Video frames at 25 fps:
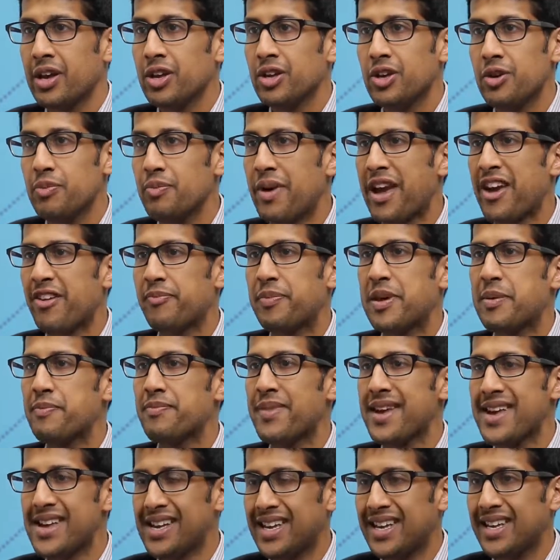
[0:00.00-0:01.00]
You may be
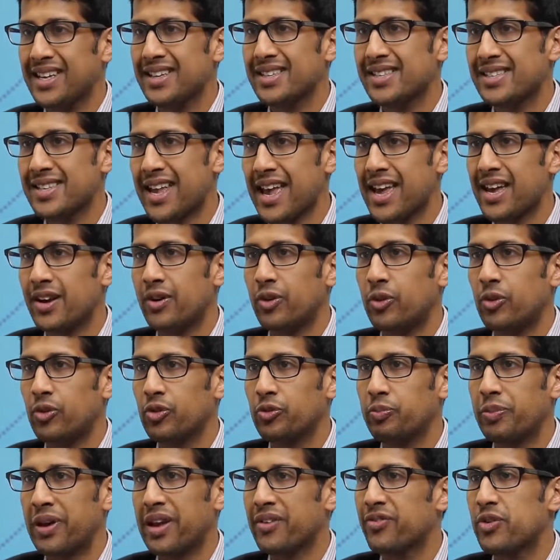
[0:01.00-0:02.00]
making sales,
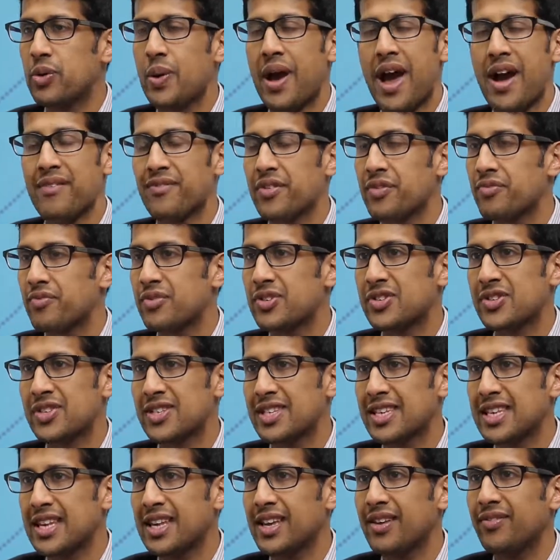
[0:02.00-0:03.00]
but if you haven't
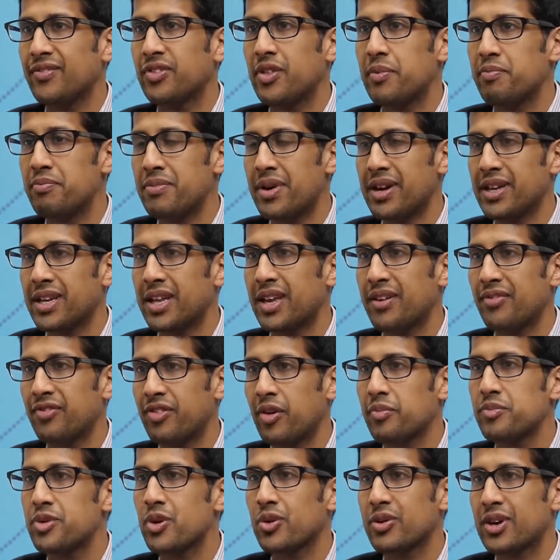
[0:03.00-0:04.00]
received the money
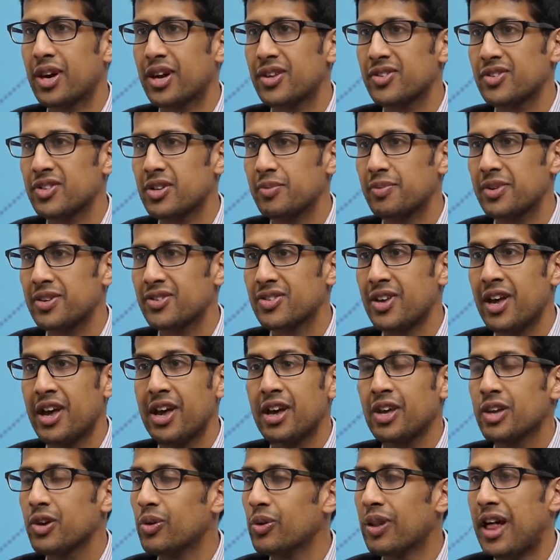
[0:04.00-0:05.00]
from your customers,
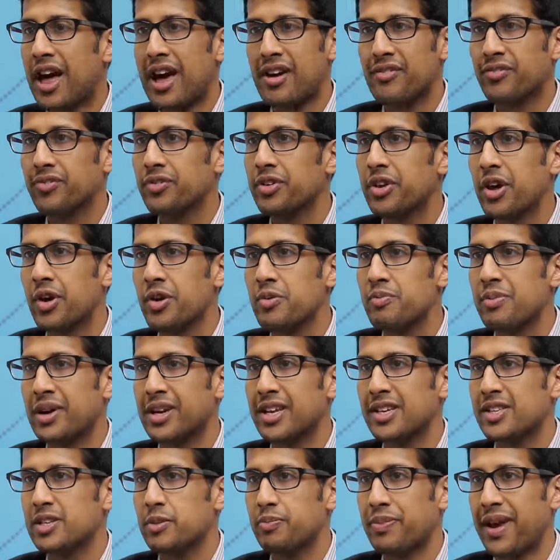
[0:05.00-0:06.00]
you'll have no
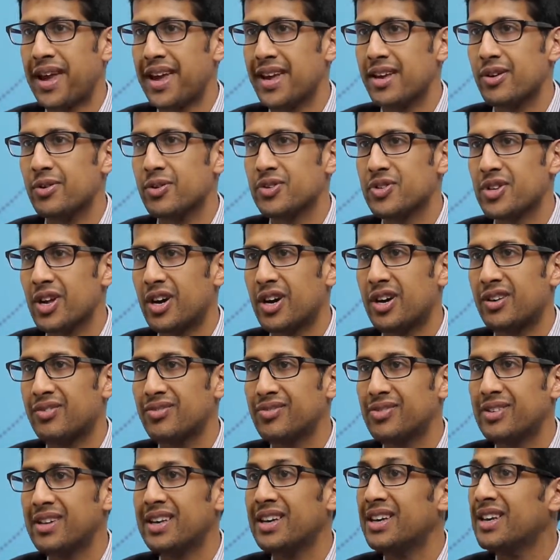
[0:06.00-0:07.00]
money to pay your staff.
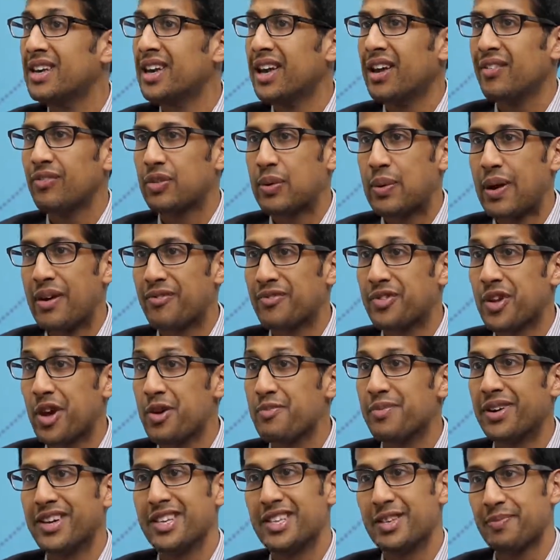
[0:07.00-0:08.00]
If you have no
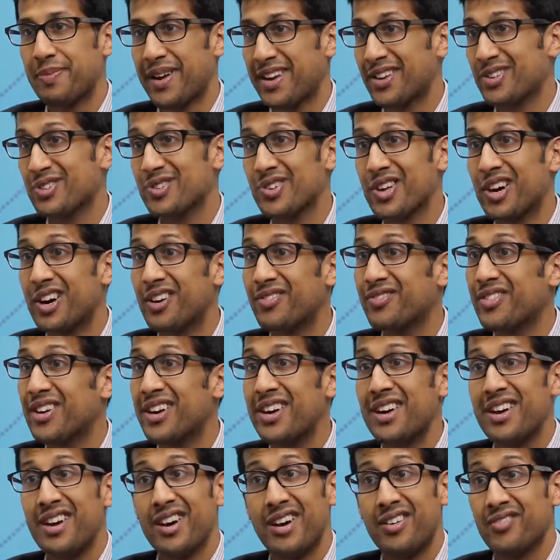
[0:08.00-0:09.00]
money to pay your staff,
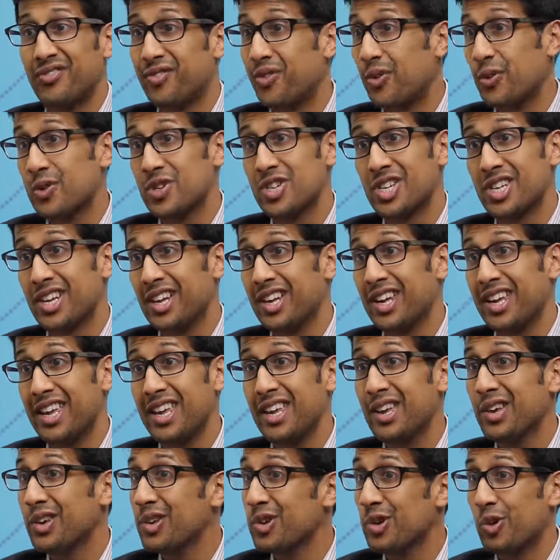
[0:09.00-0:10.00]
unfortunately,
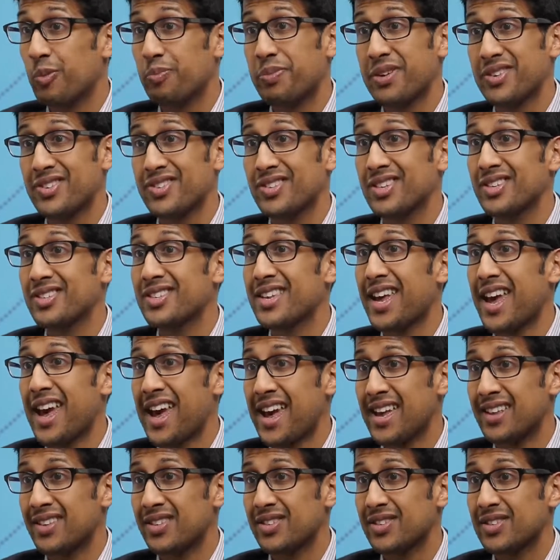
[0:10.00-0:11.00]
your business
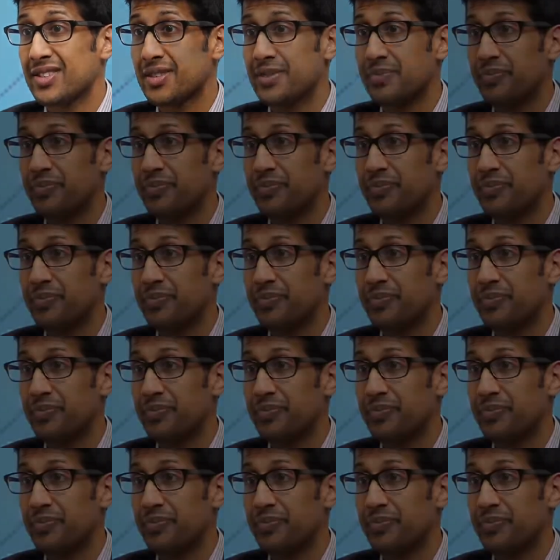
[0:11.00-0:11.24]
ends.